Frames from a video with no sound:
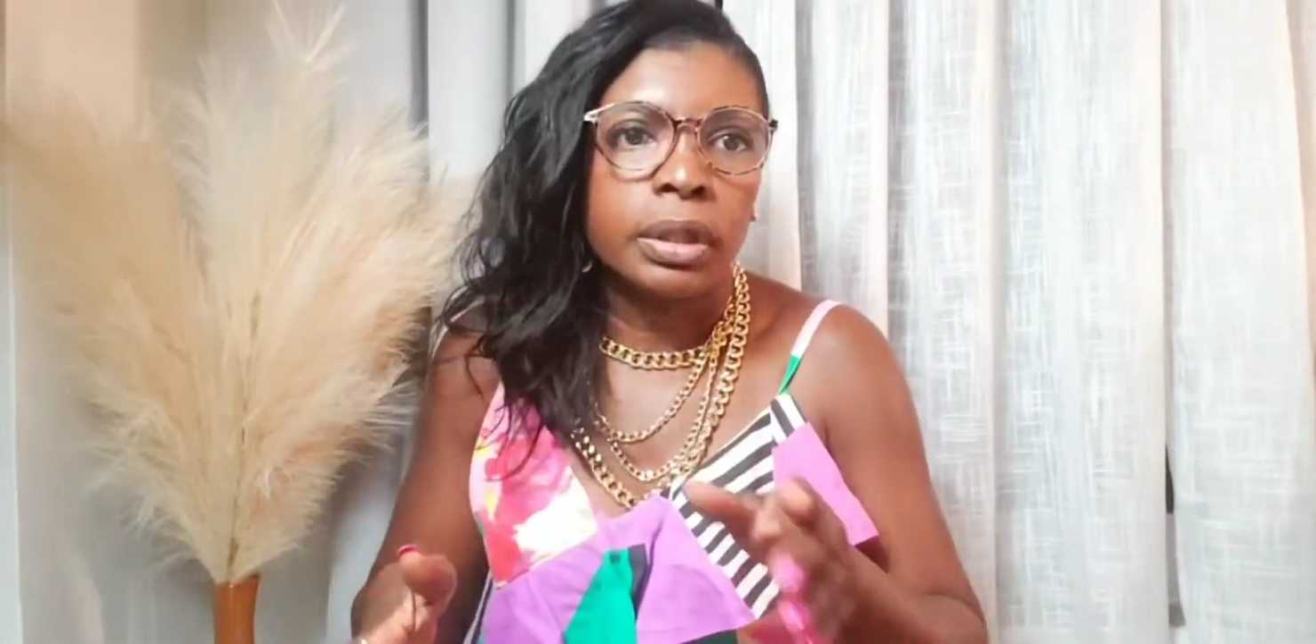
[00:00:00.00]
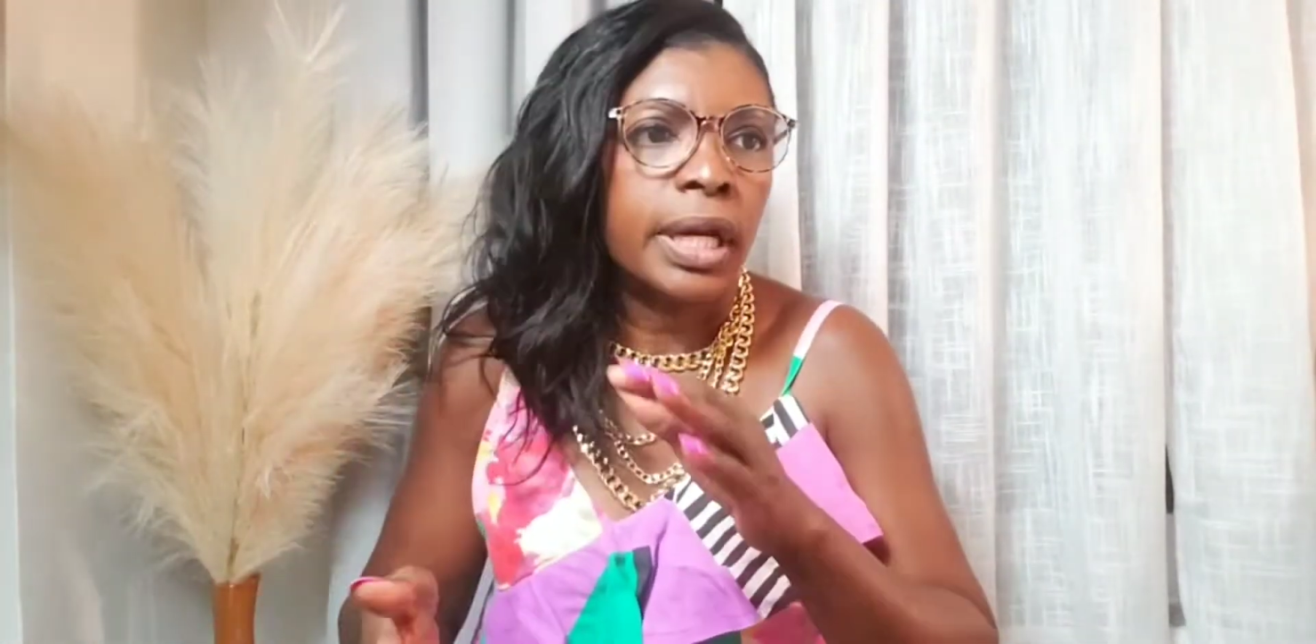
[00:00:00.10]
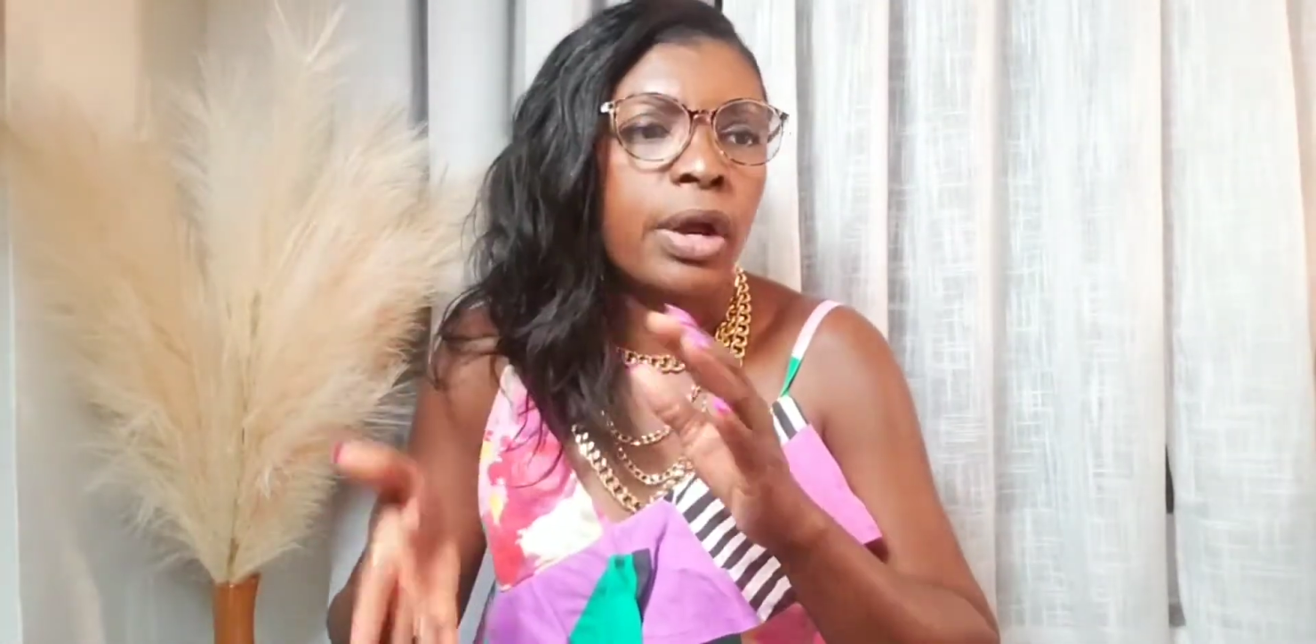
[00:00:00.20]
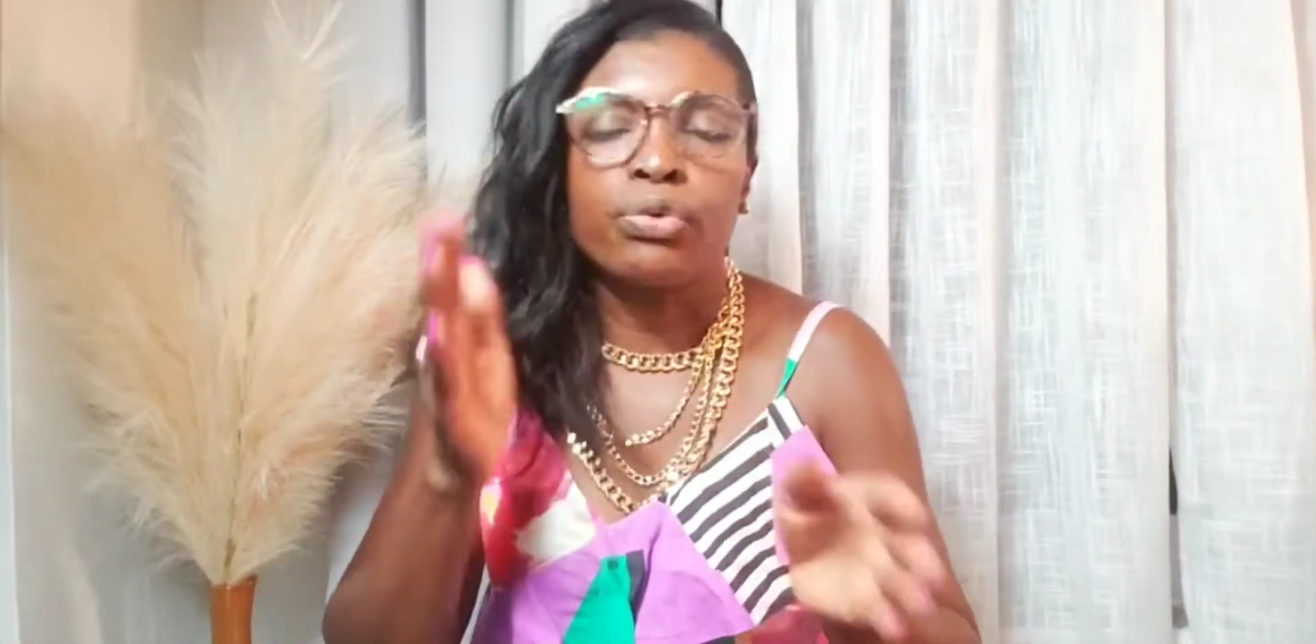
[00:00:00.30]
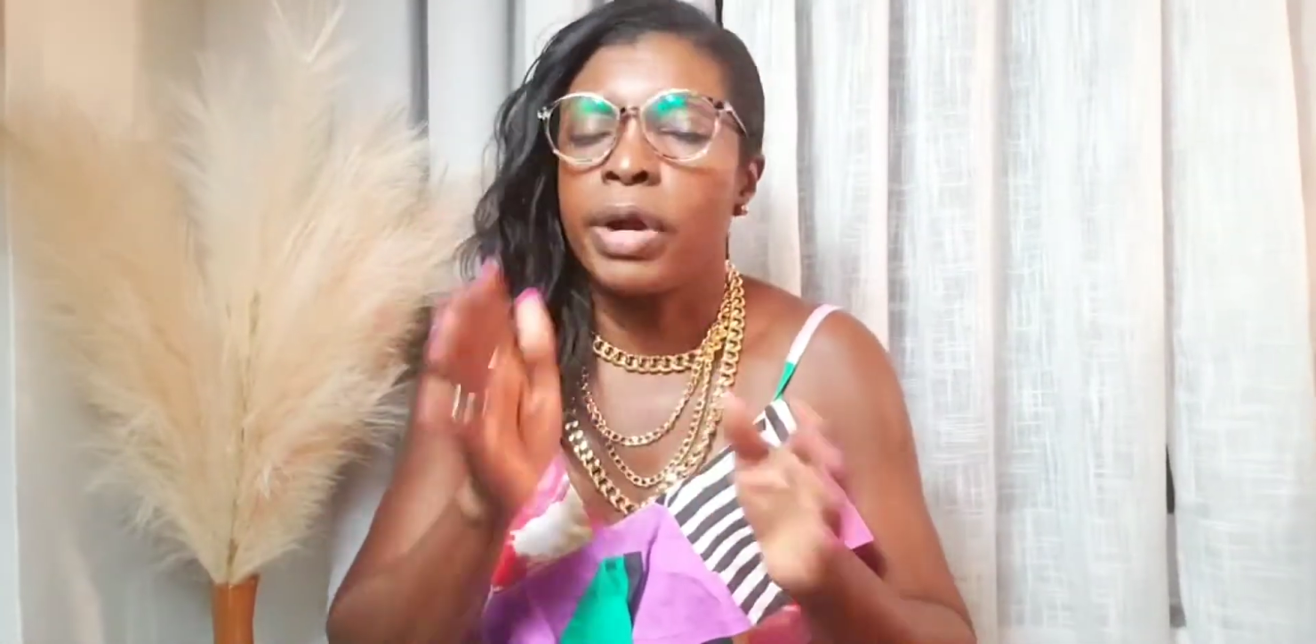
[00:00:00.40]

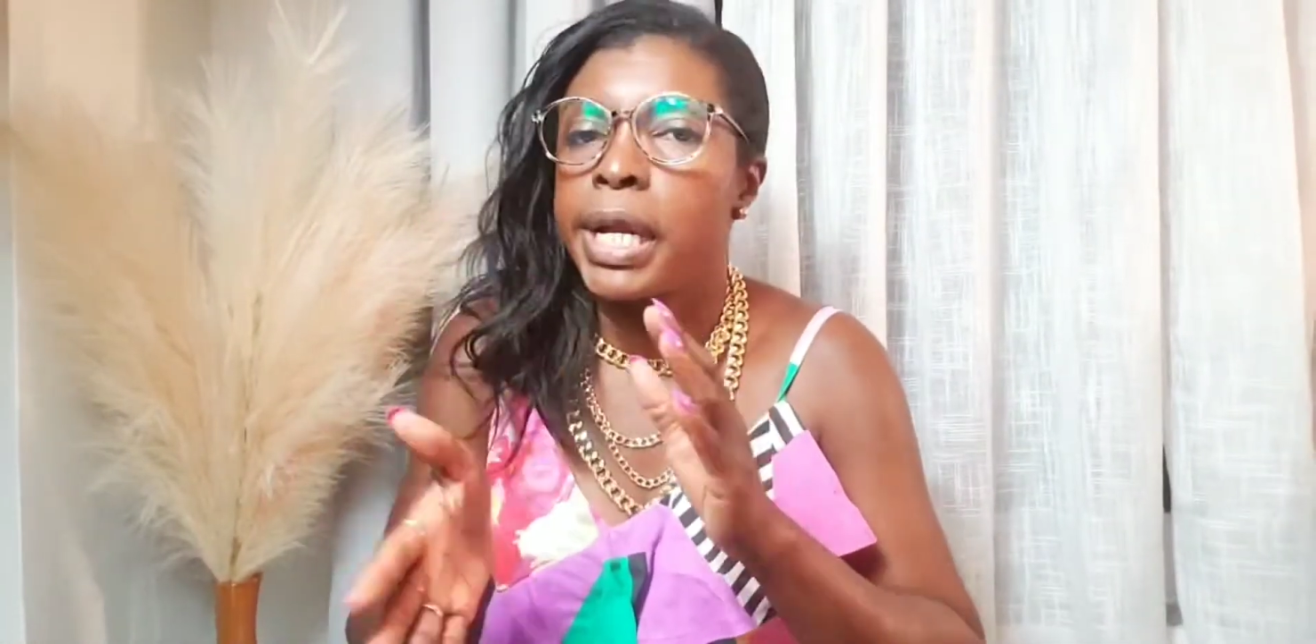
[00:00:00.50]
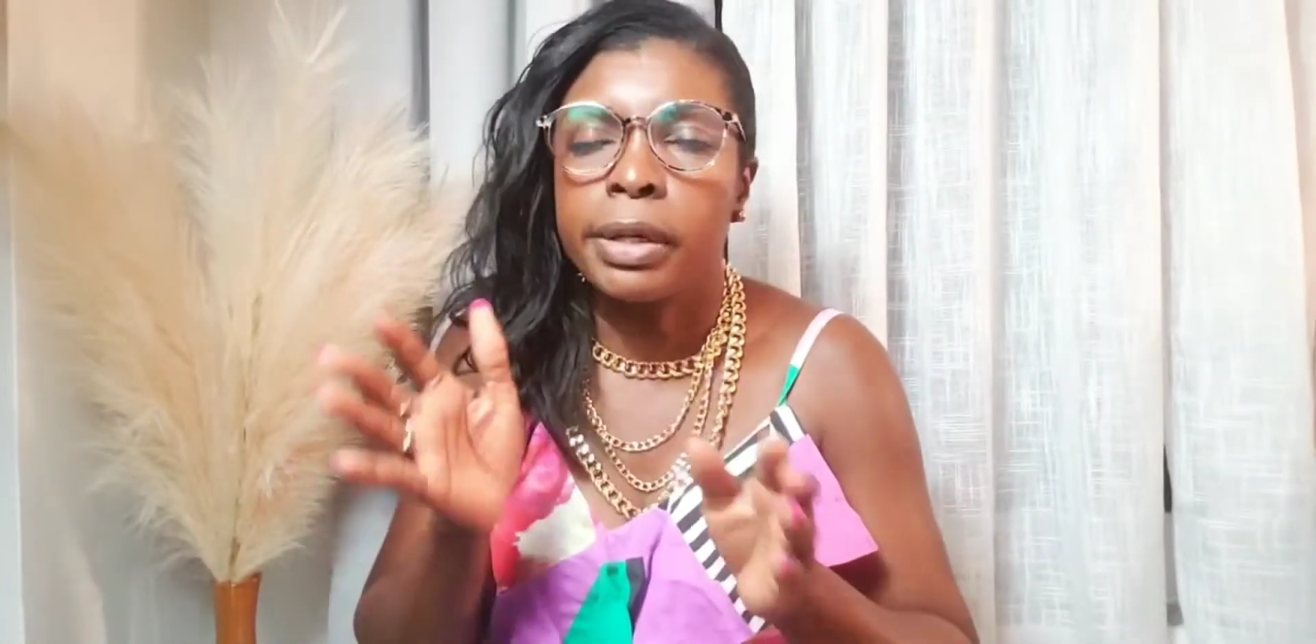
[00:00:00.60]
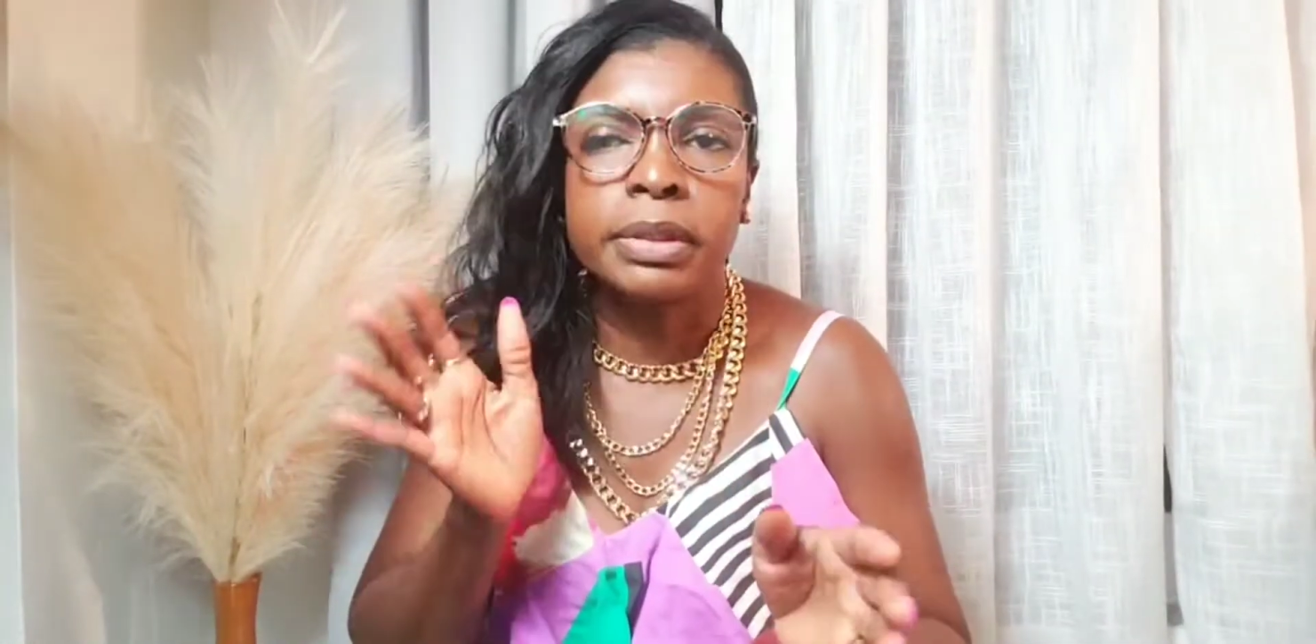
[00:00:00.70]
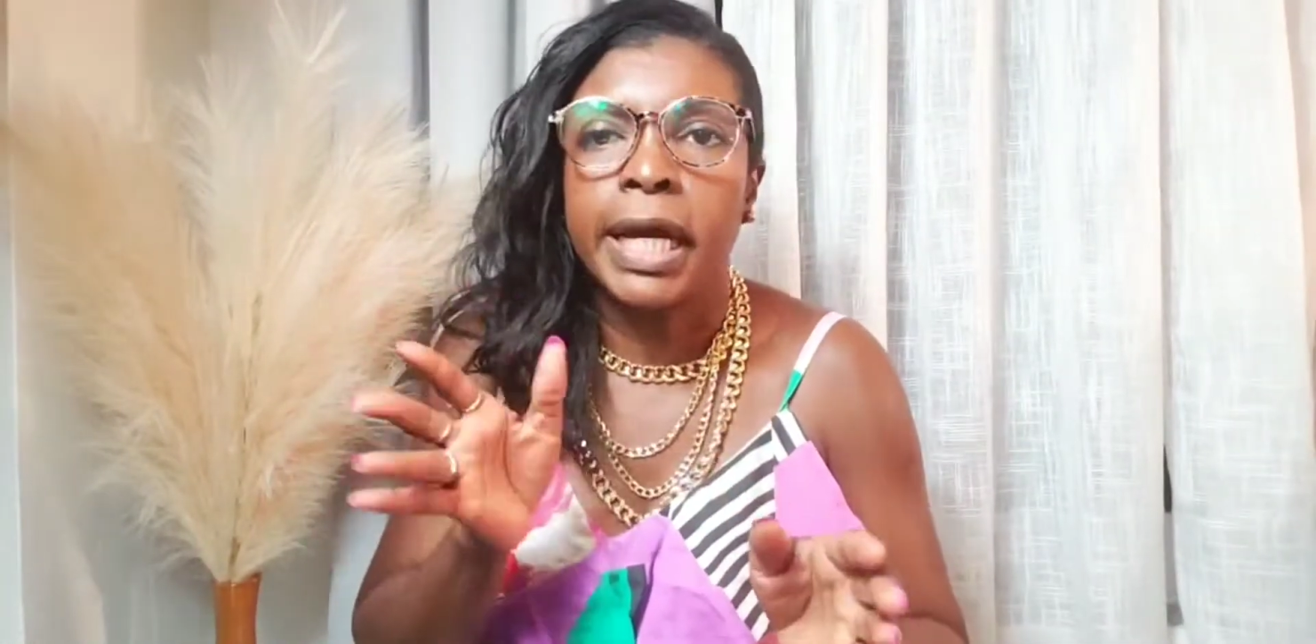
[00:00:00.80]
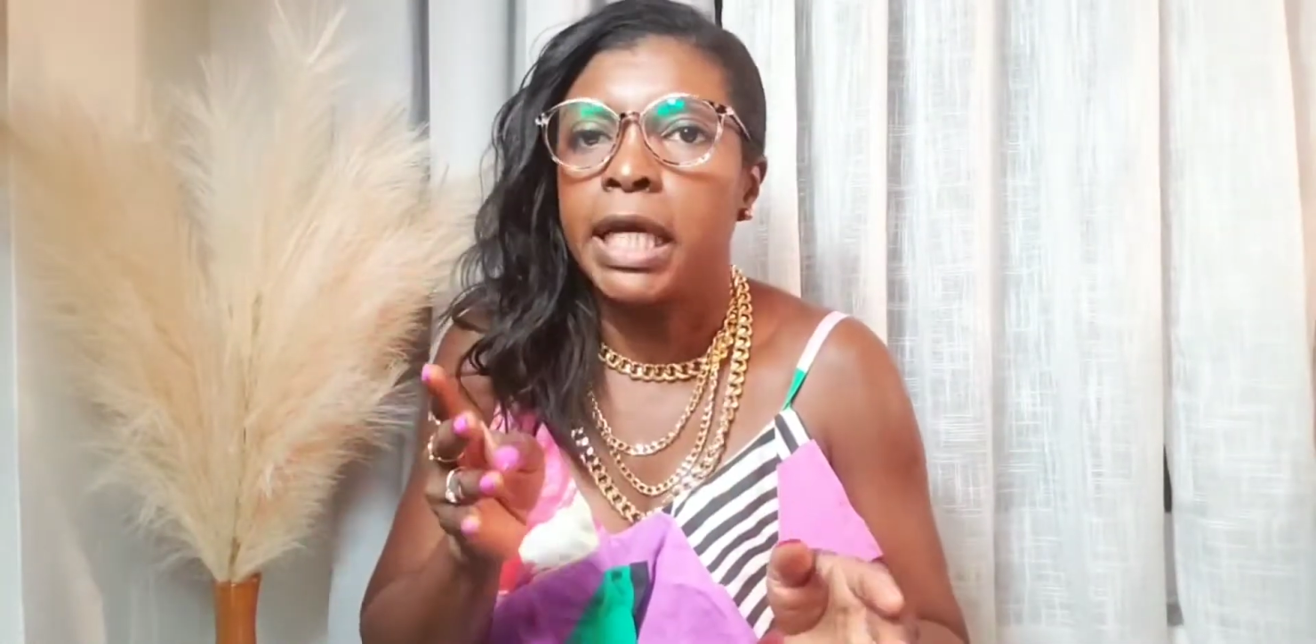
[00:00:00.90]
at random
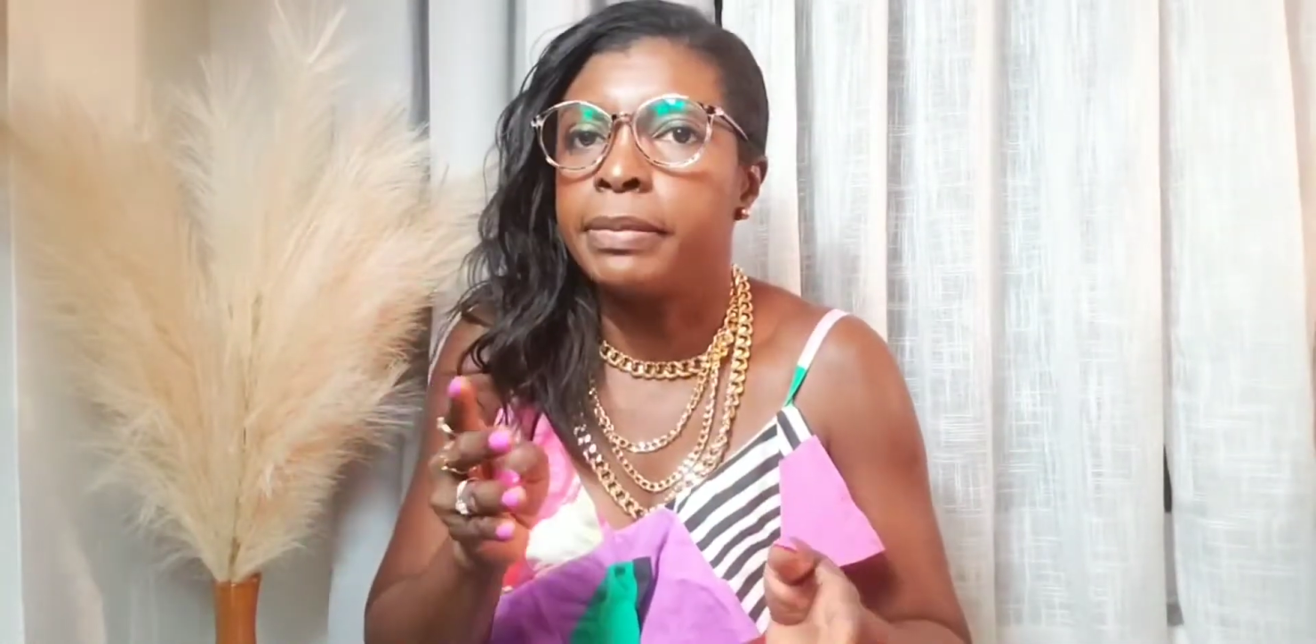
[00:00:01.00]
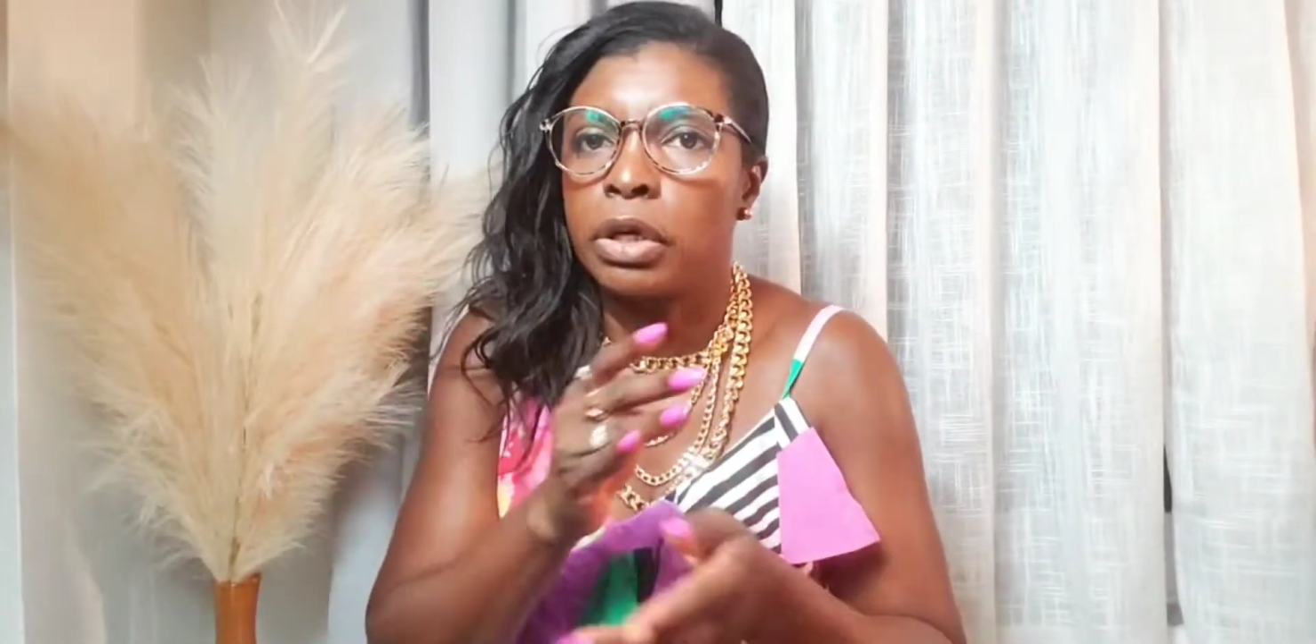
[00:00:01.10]
times